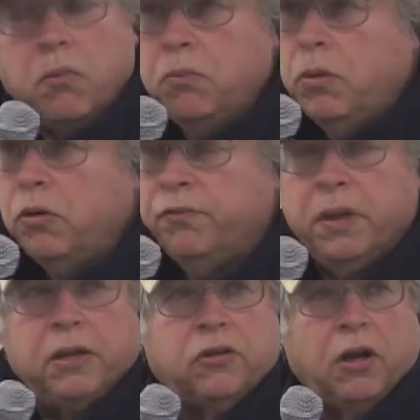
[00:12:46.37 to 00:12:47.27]

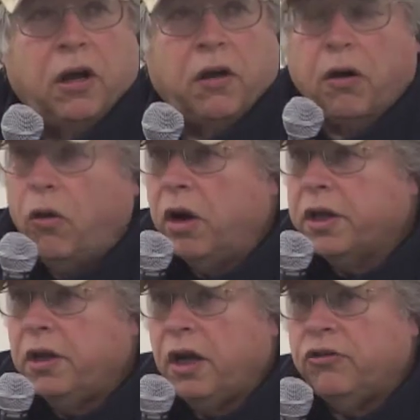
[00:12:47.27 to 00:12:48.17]
movement uh,
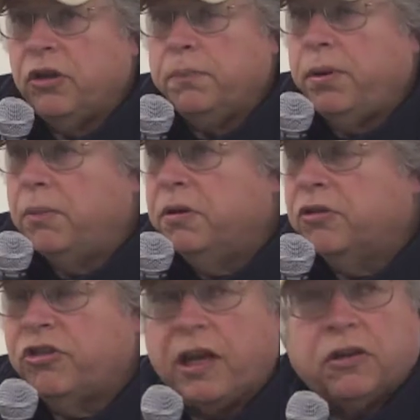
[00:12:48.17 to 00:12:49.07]
organizing
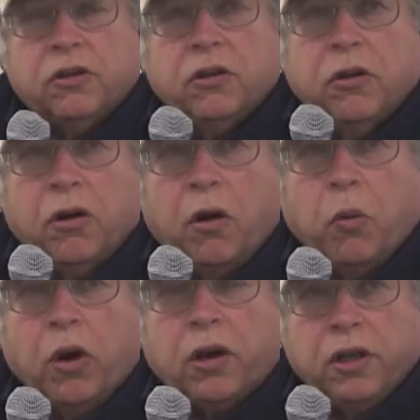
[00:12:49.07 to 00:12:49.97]
public sector uh,
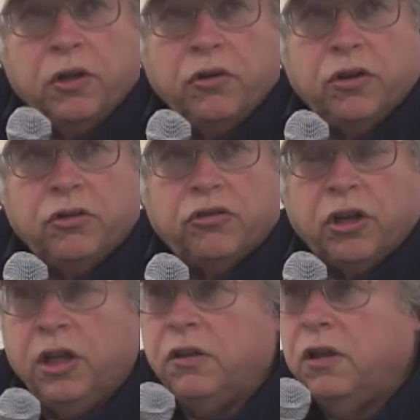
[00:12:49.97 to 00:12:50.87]
worker unions
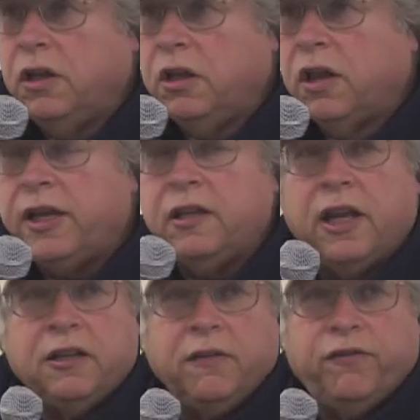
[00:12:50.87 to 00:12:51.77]
in the late
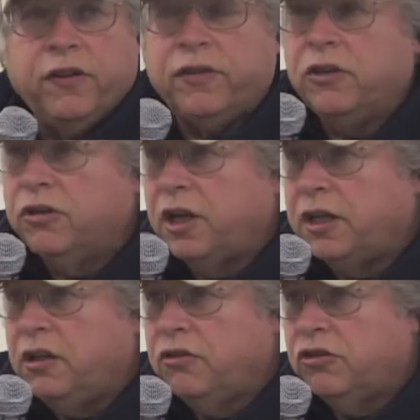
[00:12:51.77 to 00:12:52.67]
1950s and
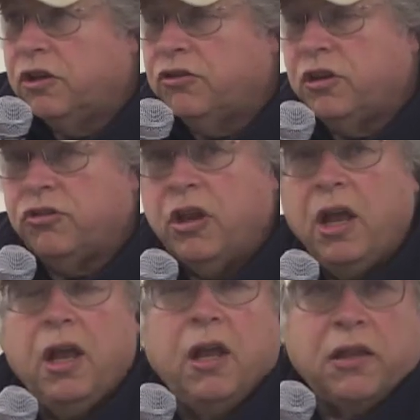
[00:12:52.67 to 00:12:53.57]
1960s.
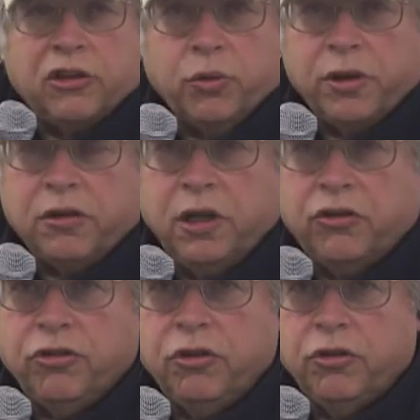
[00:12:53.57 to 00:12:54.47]
That's when the
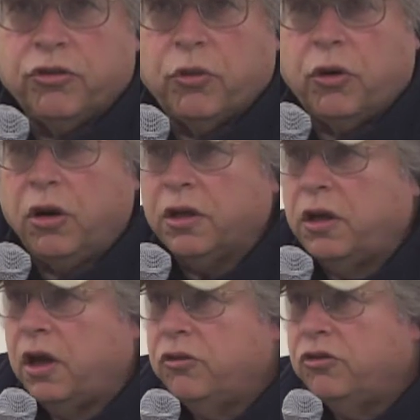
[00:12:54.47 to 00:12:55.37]
teacher unions were
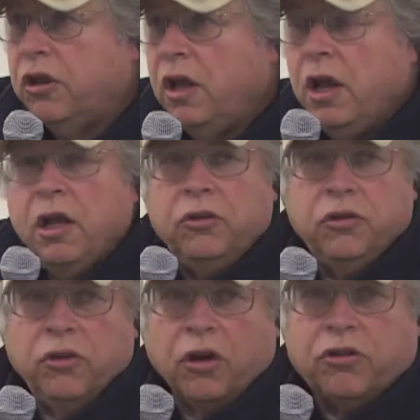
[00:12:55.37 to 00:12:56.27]
organized. In New
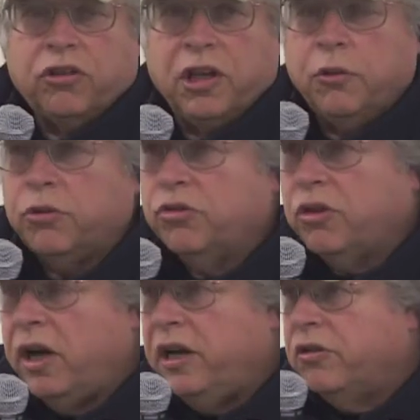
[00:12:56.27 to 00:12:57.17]
York City, which was
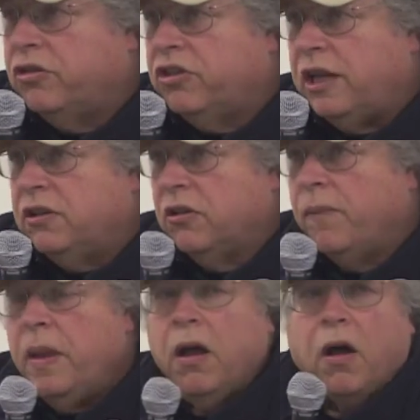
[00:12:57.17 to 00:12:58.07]
kind of the center
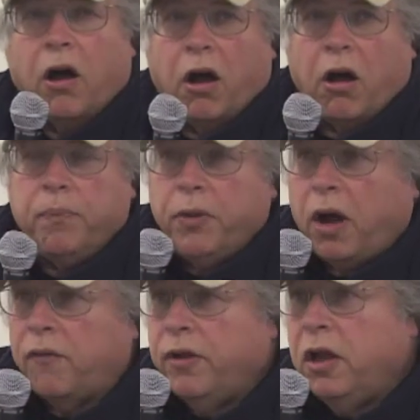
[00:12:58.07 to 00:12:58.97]
uh,
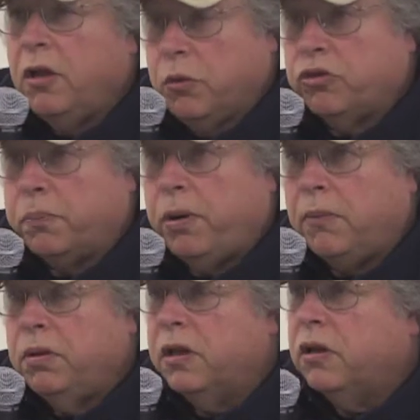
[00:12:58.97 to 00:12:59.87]
of it, there was a
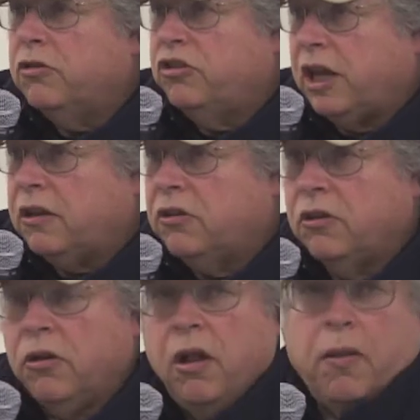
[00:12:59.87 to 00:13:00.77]
public
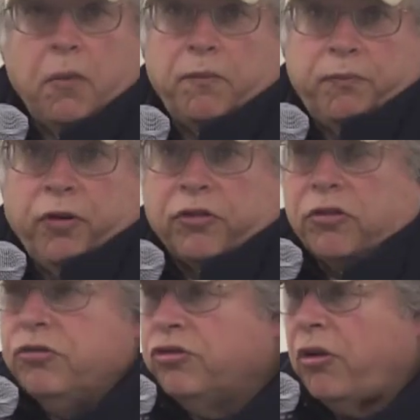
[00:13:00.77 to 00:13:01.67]
sector
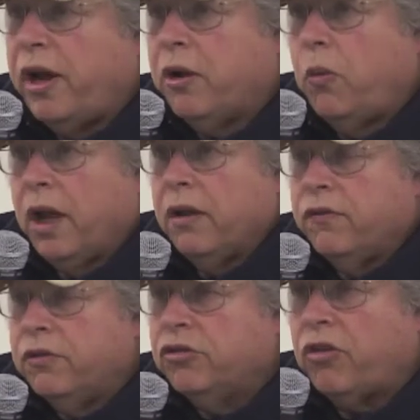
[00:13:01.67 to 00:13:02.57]
virtually strike
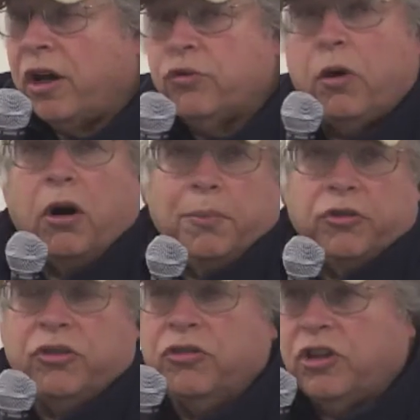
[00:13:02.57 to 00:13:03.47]
wave. The strikes were
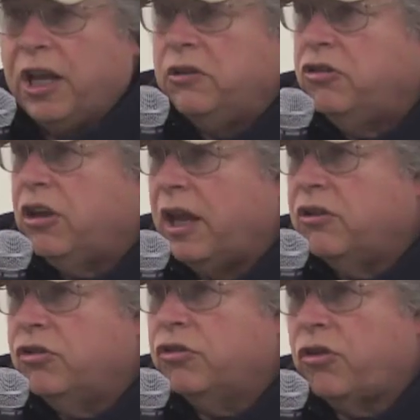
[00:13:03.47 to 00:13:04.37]
almost as dense
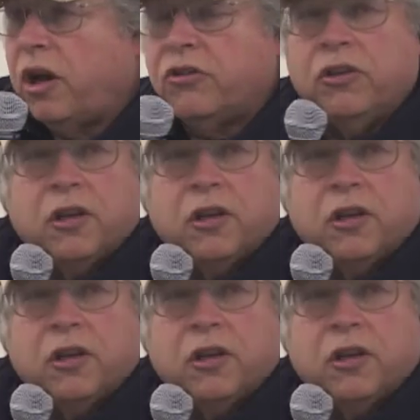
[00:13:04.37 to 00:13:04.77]
as the strikes